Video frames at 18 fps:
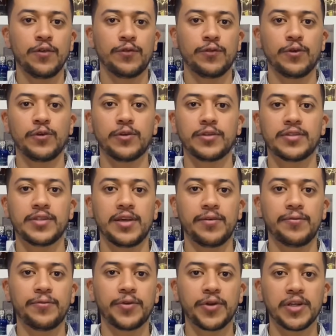for the
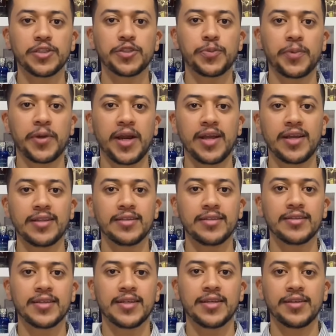French
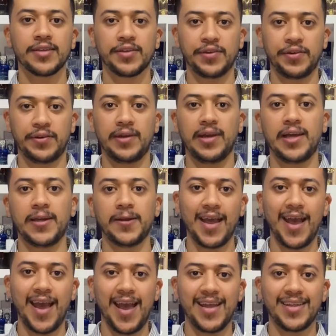brand Guerlain.
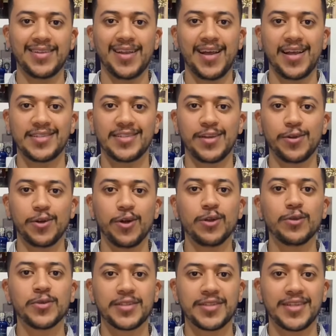And as I
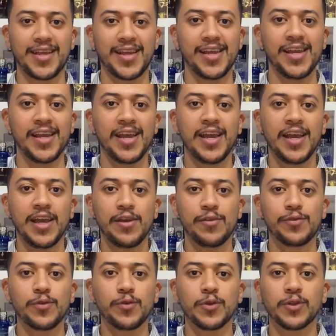always say,
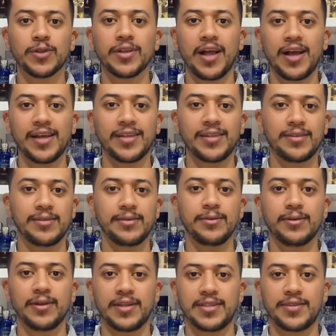if you would like to
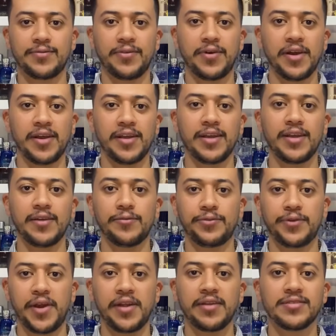classify
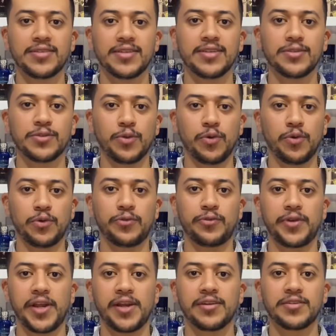fragrances or
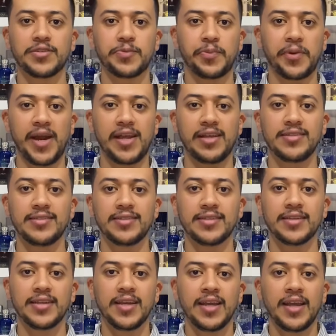fragrance brands
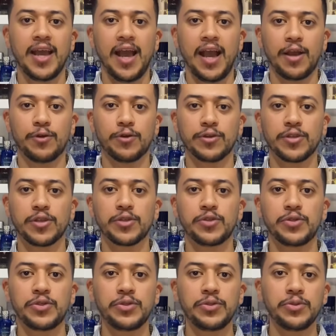according
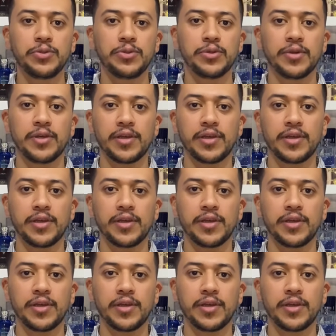to